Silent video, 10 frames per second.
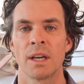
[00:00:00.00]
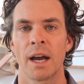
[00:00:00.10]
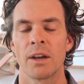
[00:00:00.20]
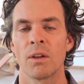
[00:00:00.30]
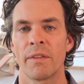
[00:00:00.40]

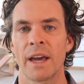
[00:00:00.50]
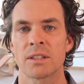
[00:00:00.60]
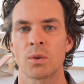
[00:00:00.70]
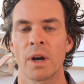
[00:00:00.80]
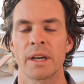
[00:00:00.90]
I know that
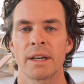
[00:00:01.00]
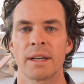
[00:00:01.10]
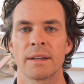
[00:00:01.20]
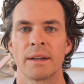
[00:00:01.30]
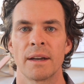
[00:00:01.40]
that's quite
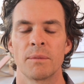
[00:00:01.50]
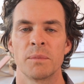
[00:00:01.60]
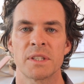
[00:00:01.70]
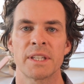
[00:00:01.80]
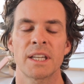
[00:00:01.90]
a
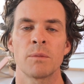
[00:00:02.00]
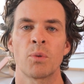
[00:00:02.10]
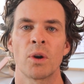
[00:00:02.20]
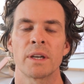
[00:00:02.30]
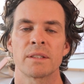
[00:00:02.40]
sticking
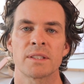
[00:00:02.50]
point.